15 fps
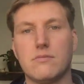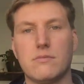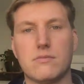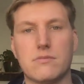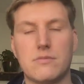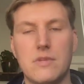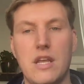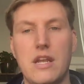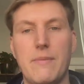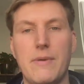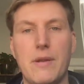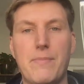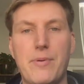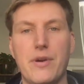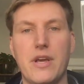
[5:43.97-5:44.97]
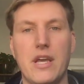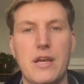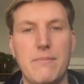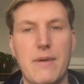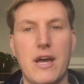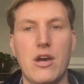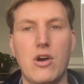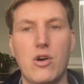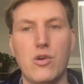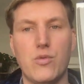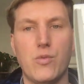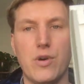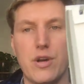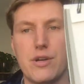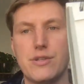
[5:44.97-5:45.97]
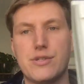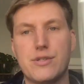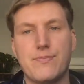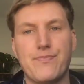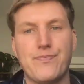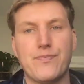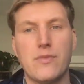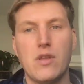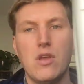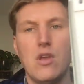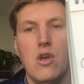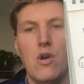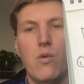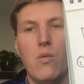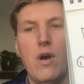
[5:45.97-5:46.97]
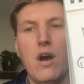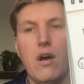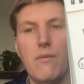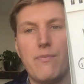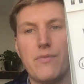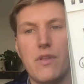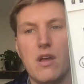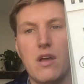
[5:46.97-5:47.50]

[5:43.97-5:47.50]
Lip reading: And I'm going to put it in my own words. Well,